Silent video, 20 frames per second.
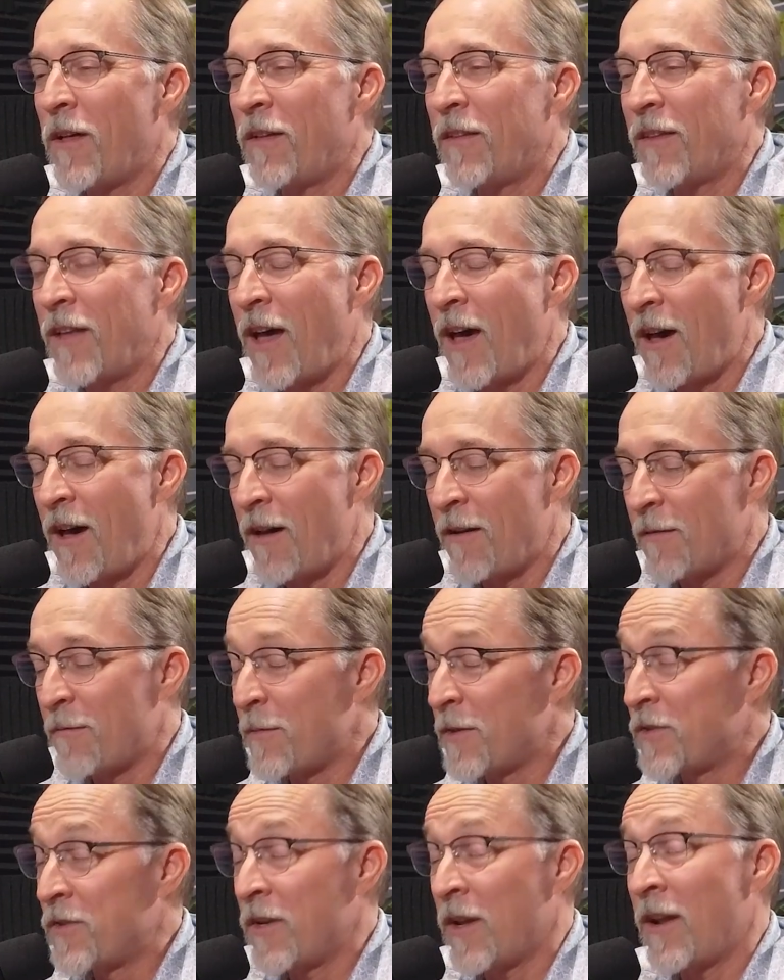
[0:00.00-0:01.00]
Well,
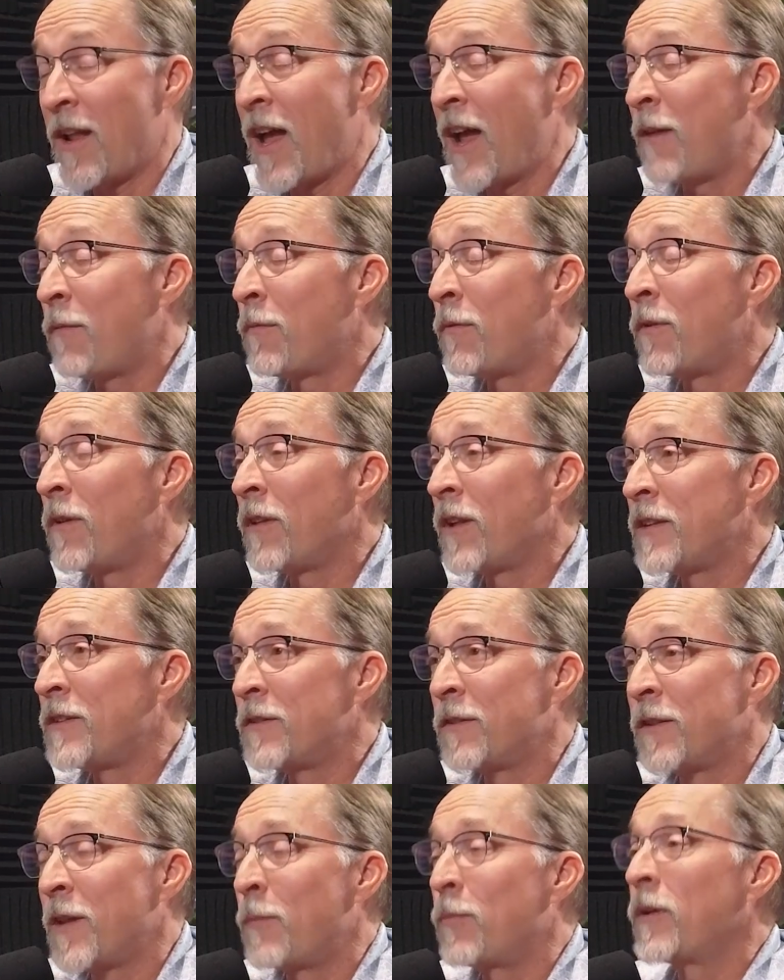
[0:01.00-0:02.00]
Ms. Joan, I really,
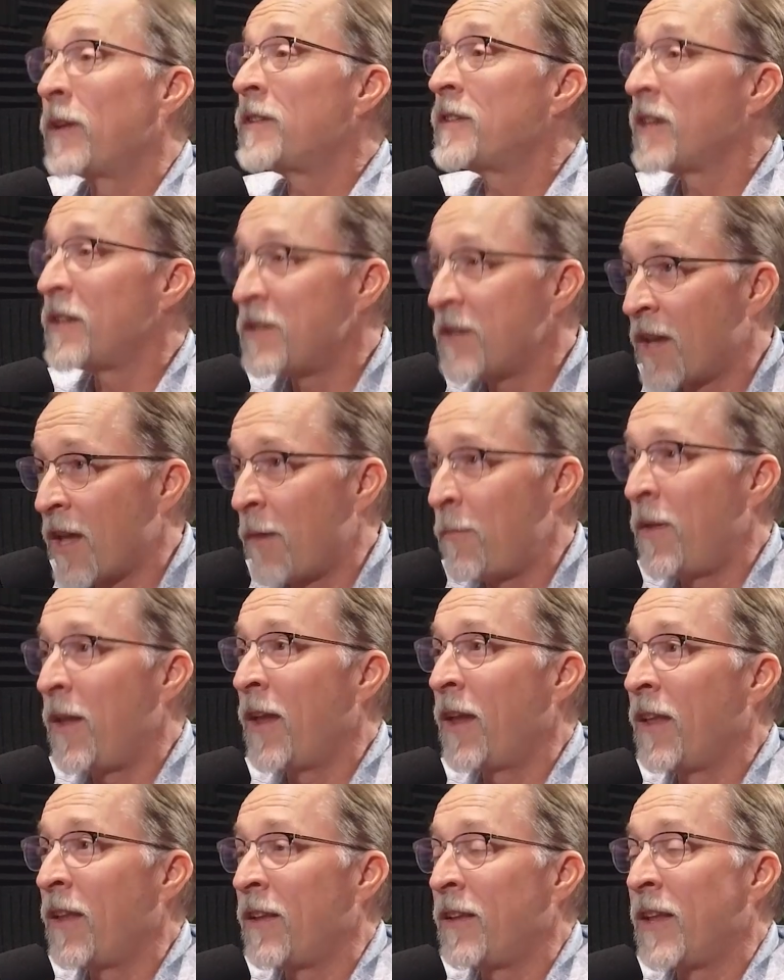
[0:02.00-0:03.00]
truly appreciate you
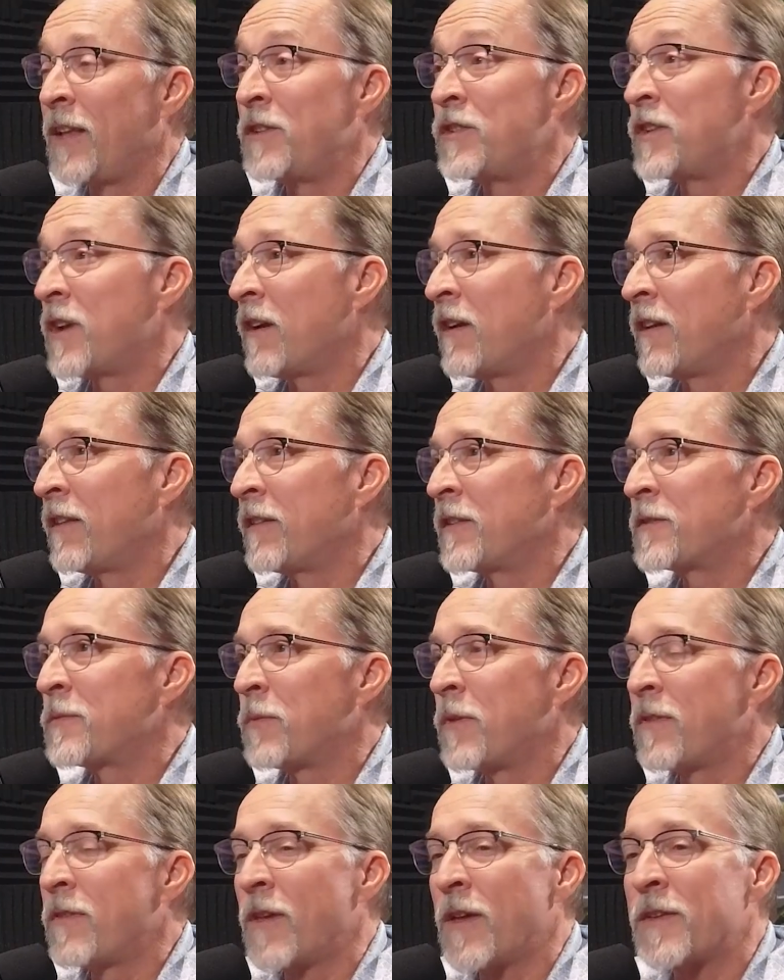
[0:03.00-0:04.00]
coming and sharing this
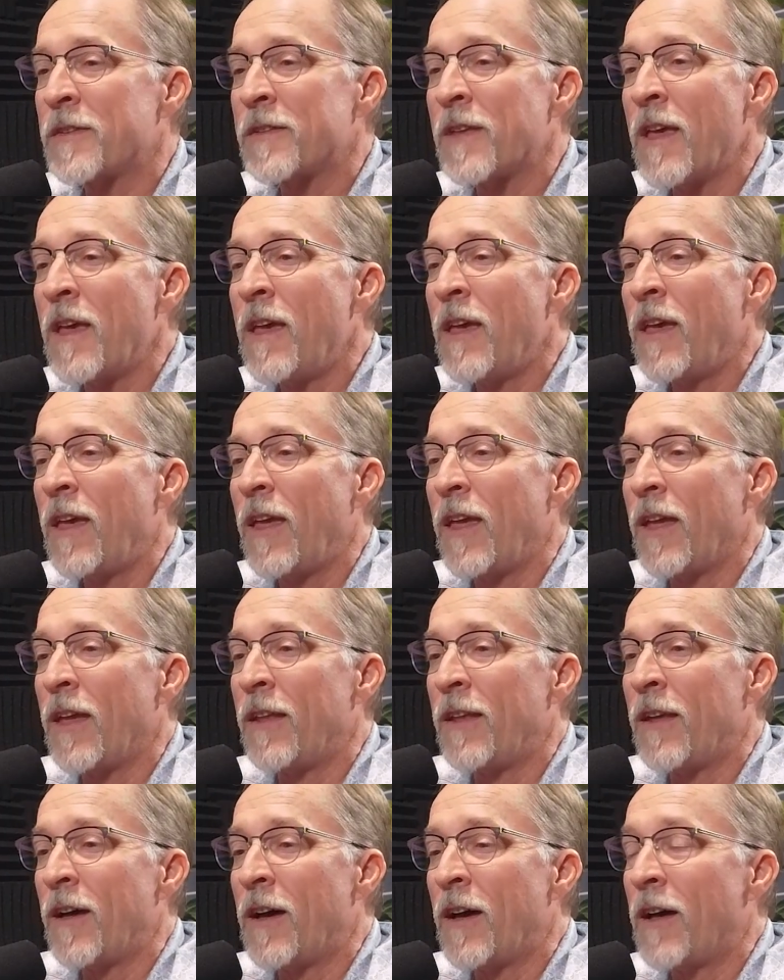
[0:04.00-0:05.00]
with us.
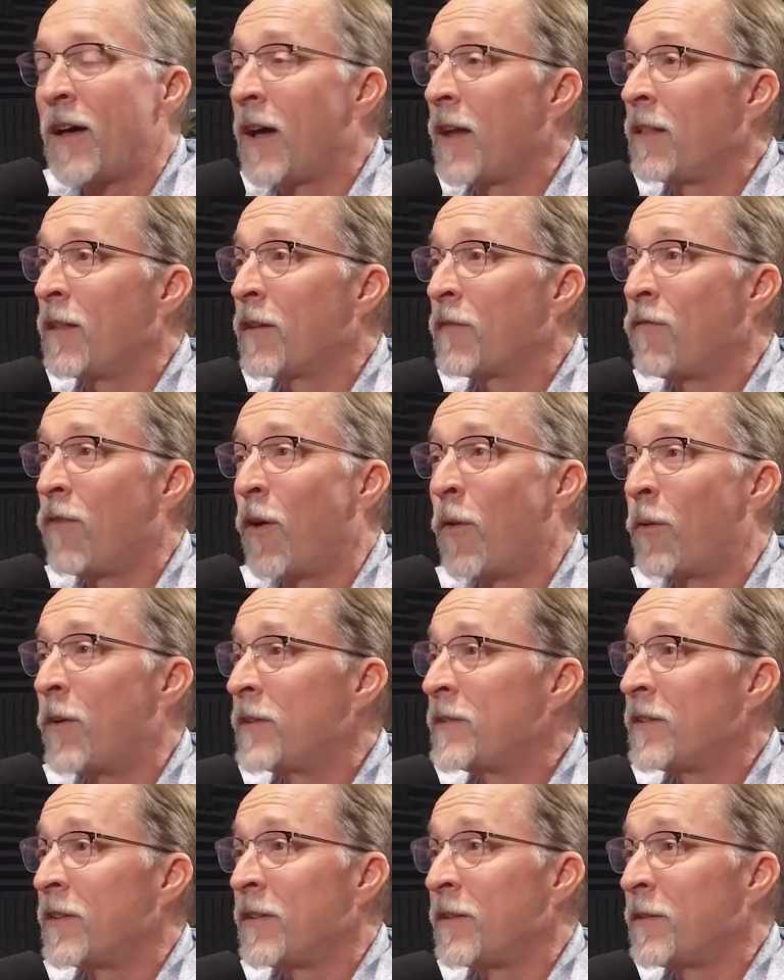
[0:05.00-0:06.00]
And I look
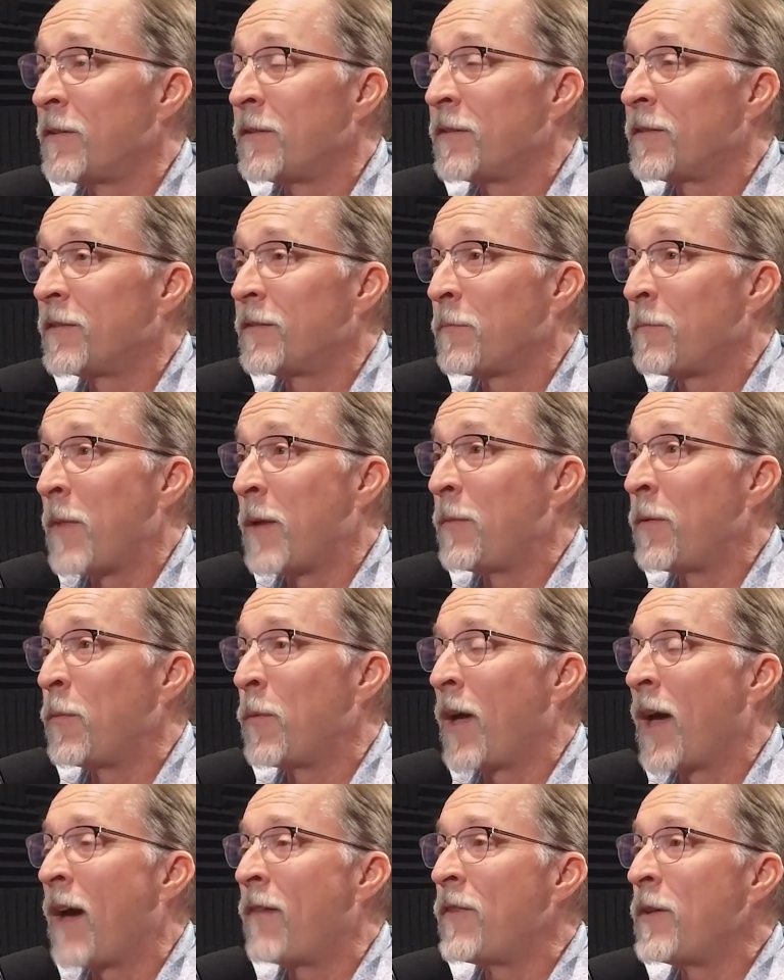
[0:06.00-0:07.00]
forward to maybe
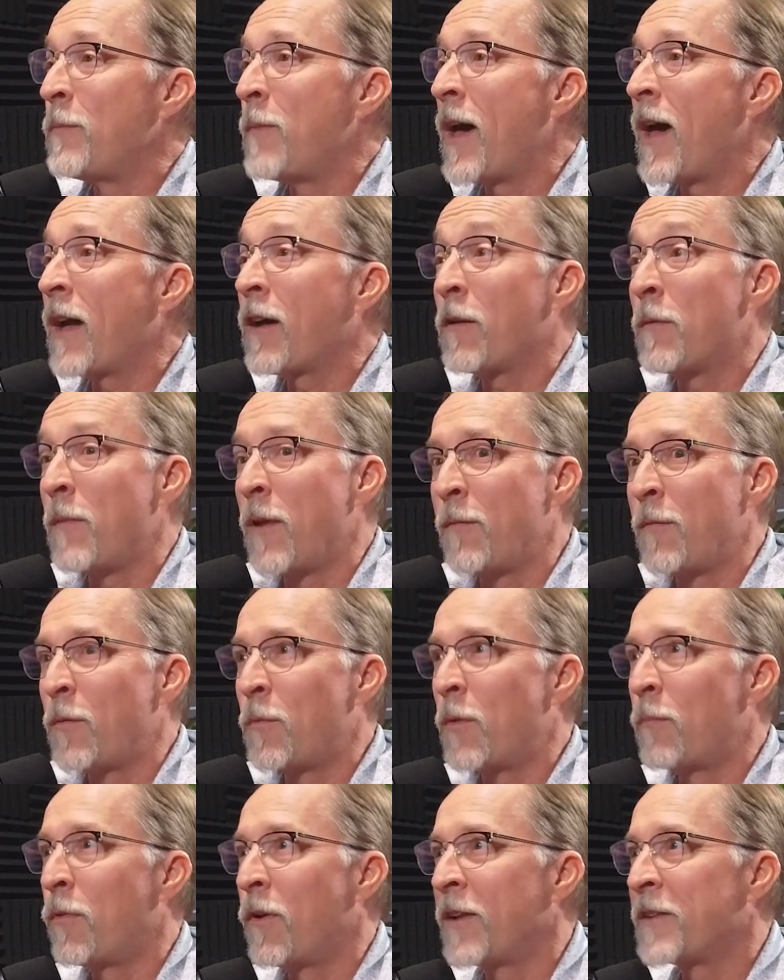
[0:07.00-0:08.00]
we have you back, or maybe
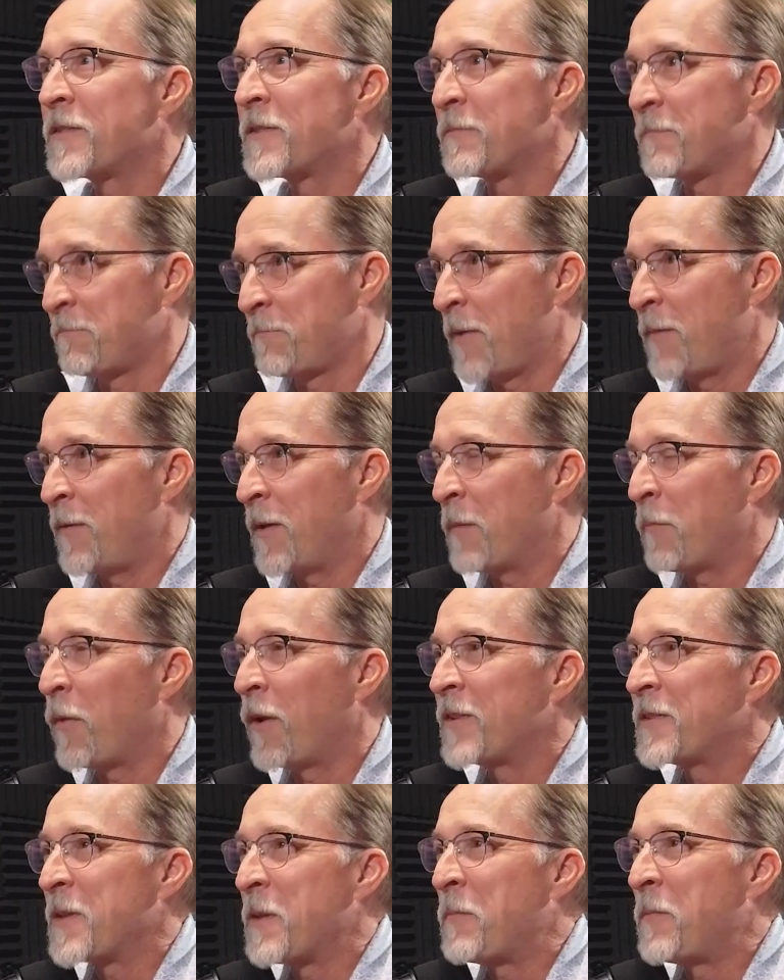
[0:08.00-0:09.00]
maybe you can
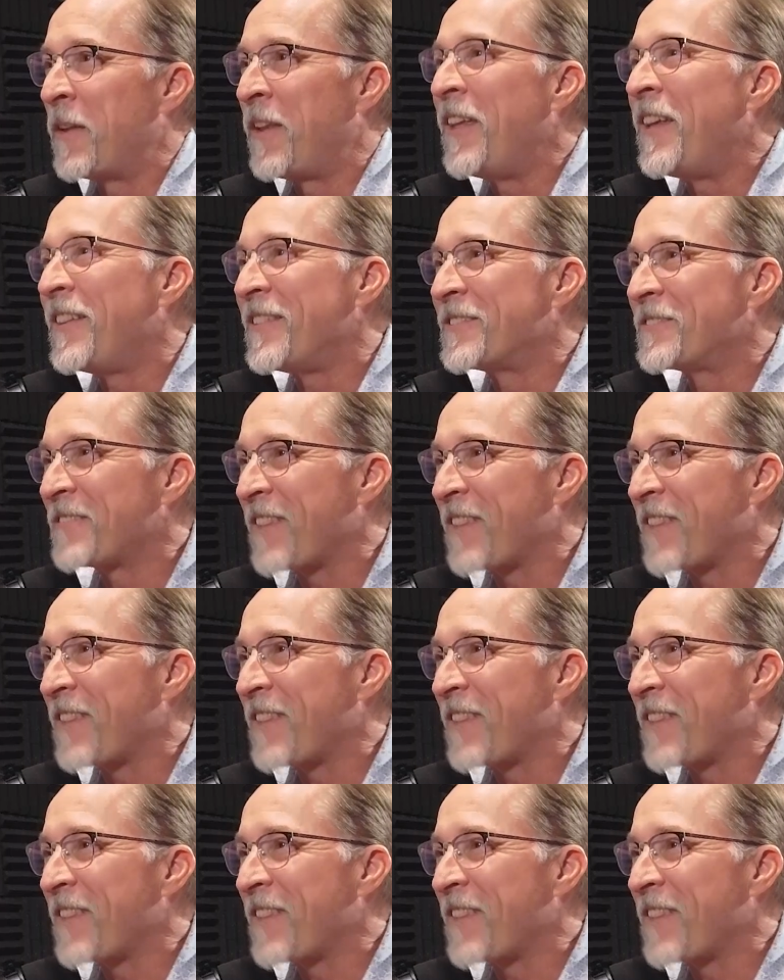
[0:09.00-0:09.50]
bring someone in.